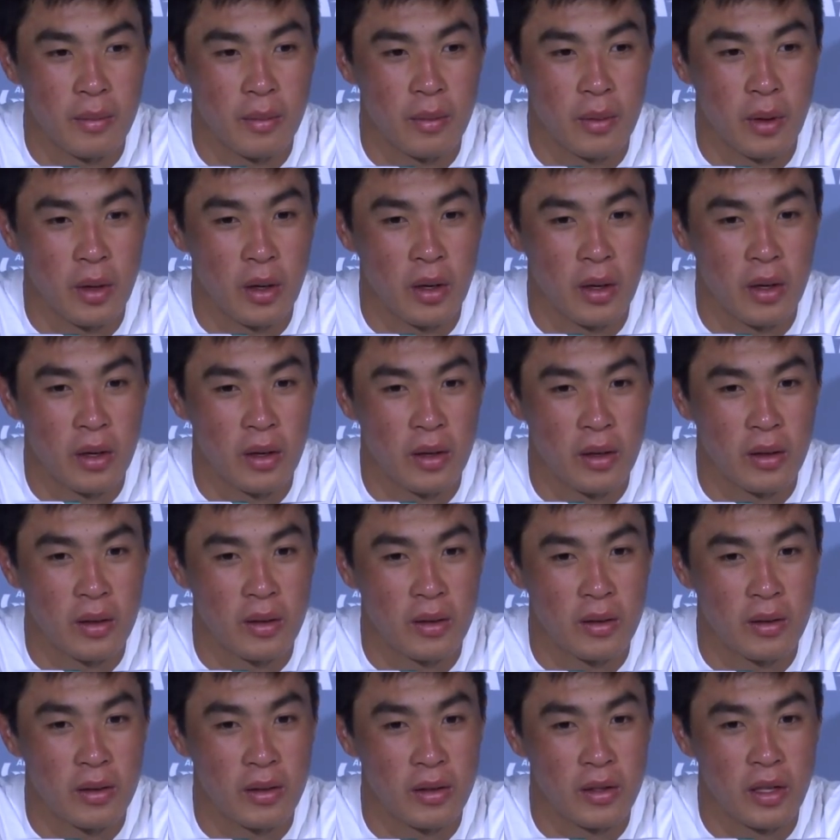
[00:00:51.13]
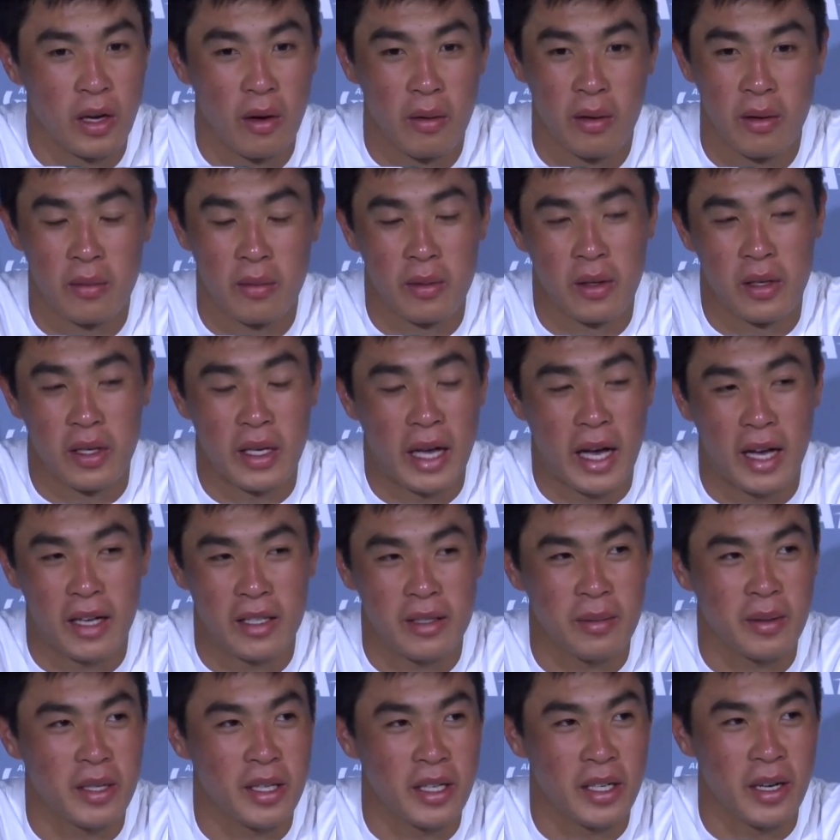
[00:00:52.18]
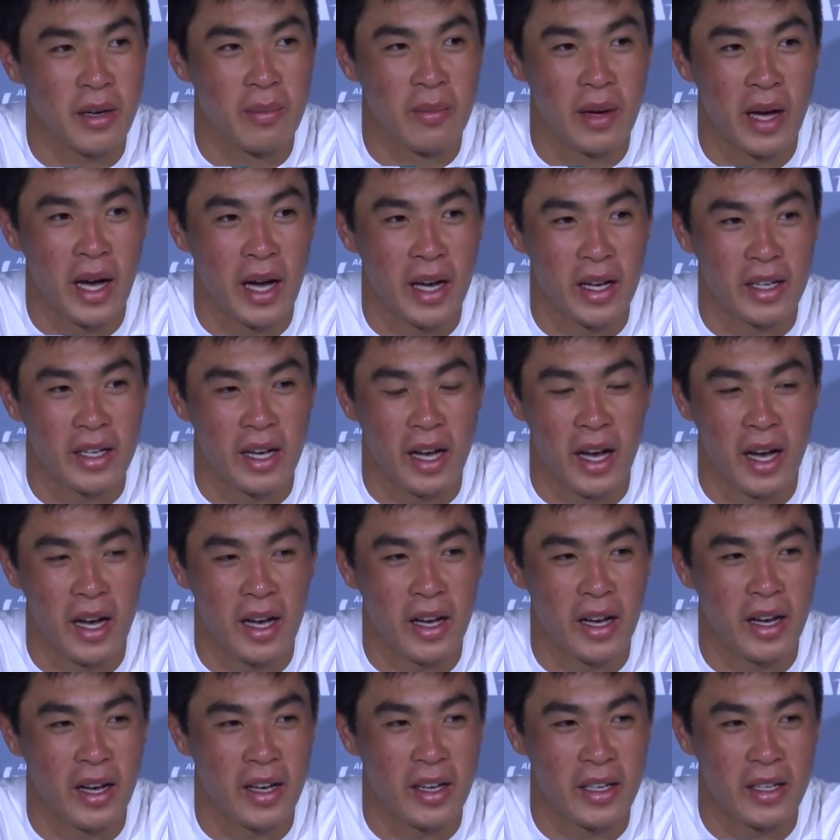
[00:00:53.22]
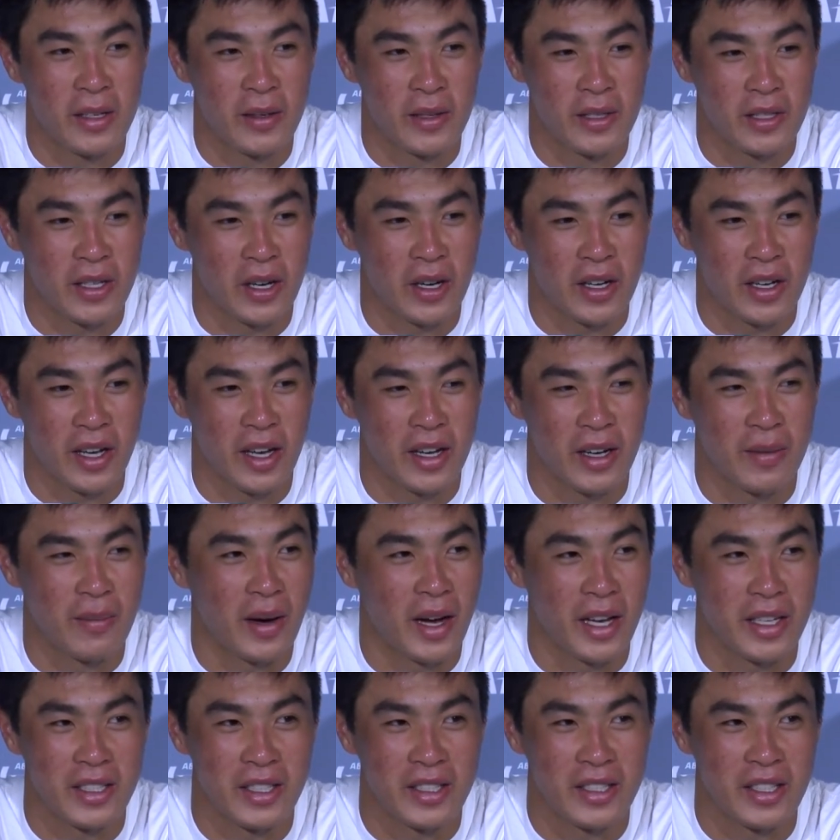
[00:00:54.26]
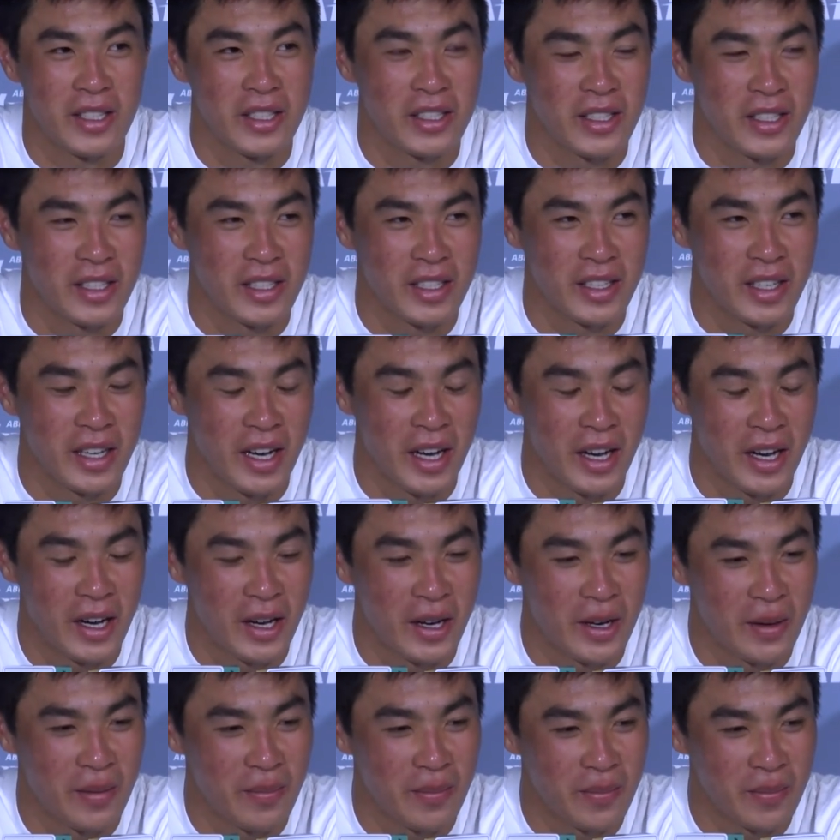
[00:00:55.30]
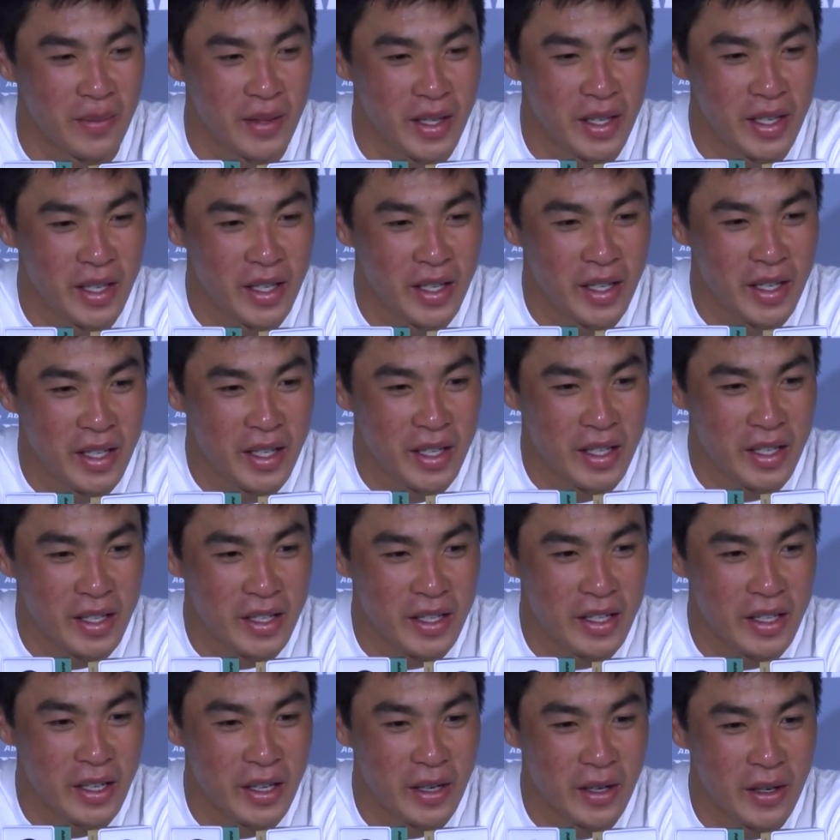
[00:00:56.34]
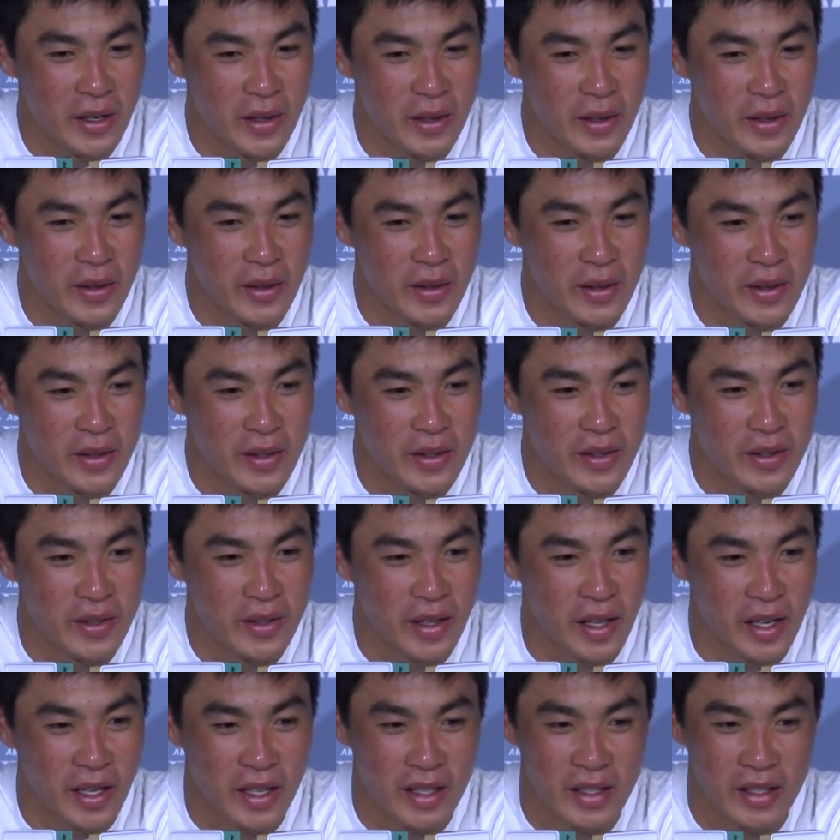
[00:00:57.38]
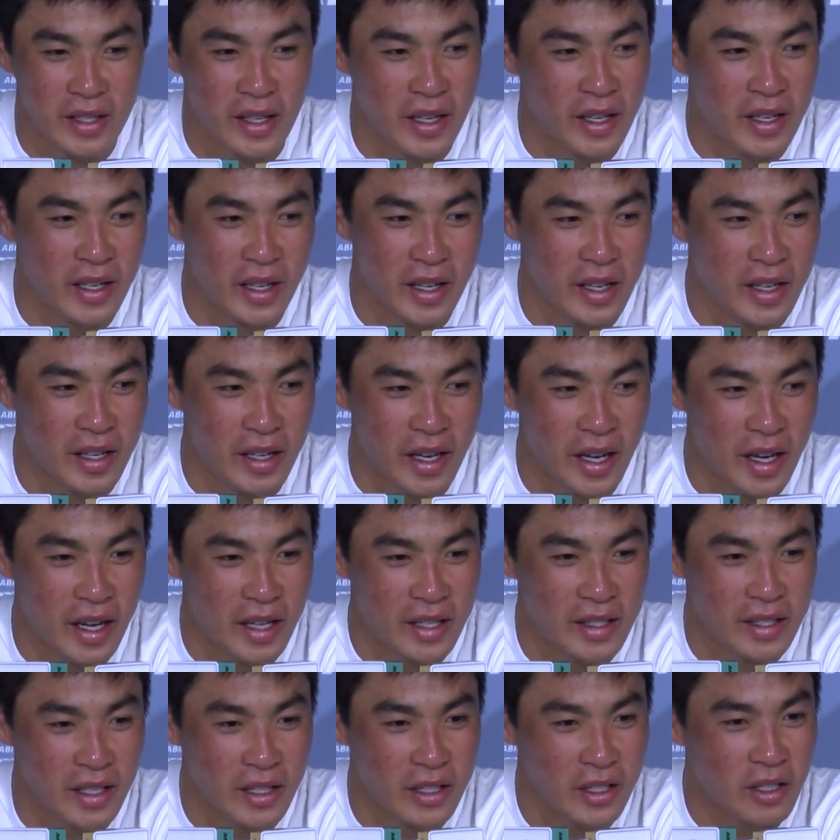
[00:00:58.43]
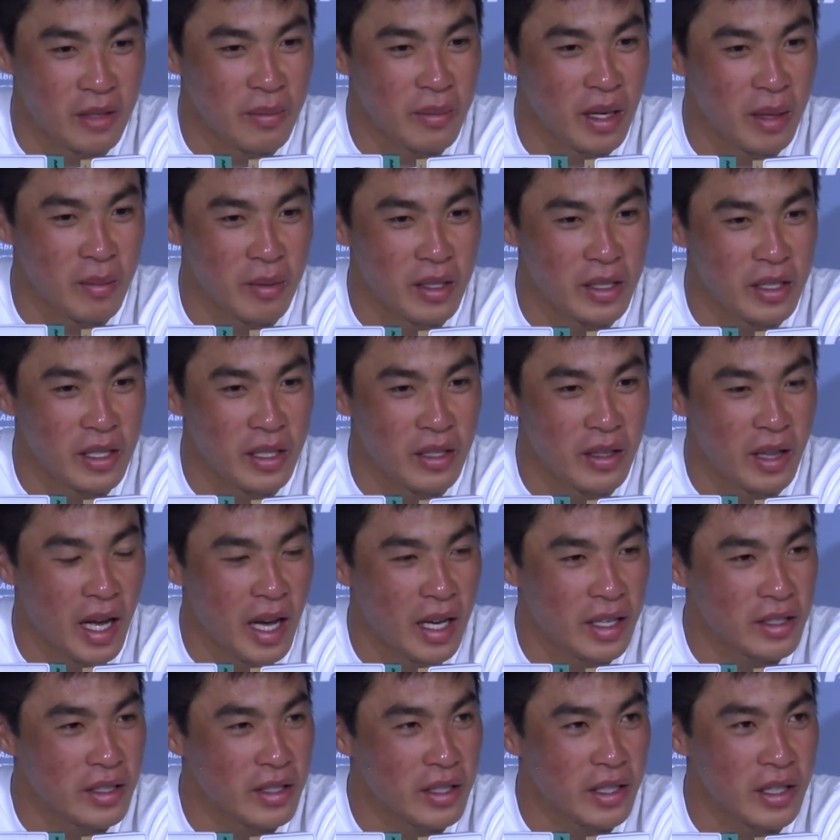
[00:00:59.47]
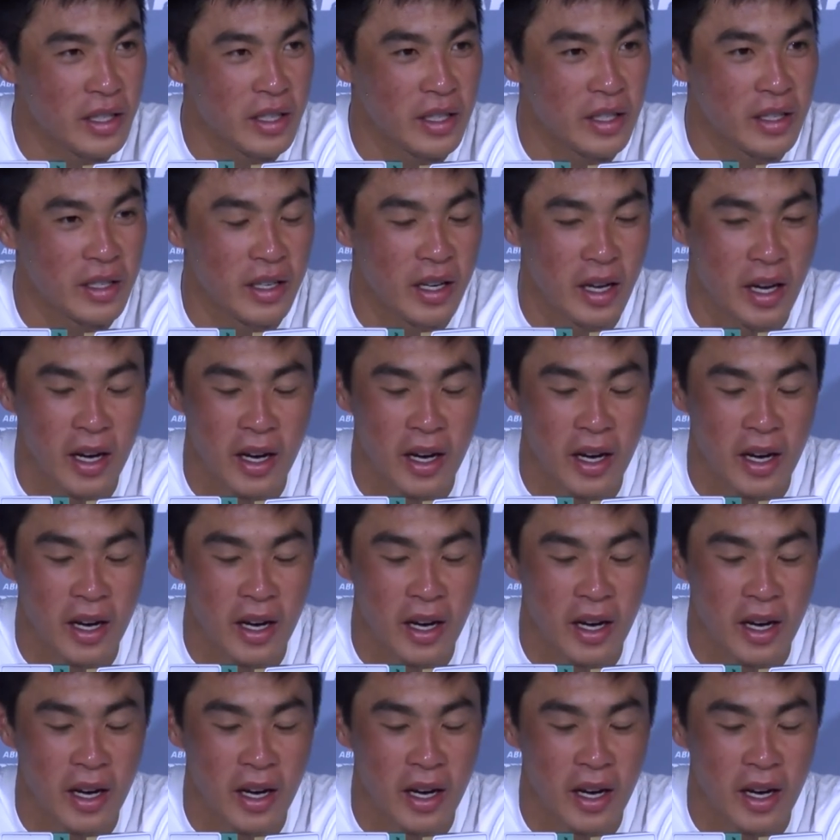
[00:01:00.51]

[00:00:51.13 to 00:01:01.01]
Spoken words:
Well, no one really asked me to come back. It was all kind of my decision. You know, like I said, I had such good memories here last year.